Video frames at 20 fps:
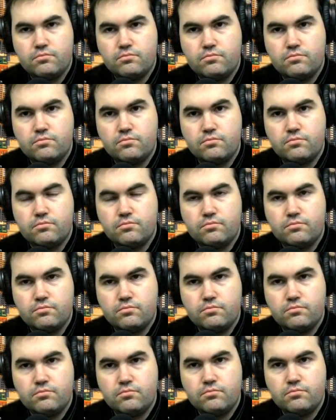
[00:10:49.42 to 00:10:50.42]

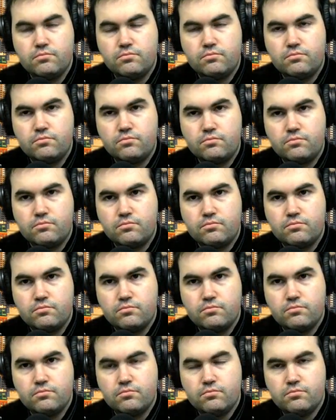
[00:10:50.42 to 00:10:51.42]

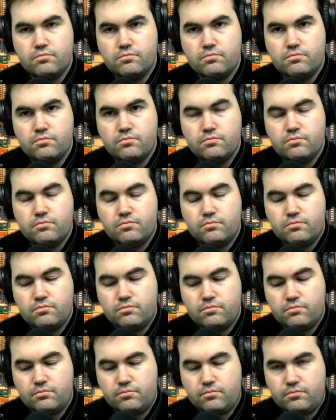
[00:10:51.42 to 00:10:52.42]

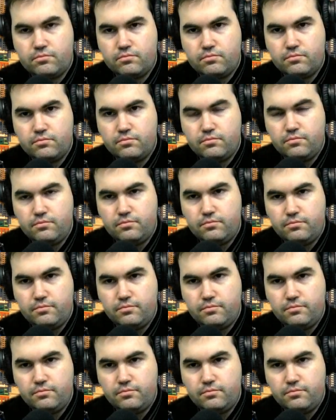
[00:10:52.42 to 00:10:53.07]
[no speech]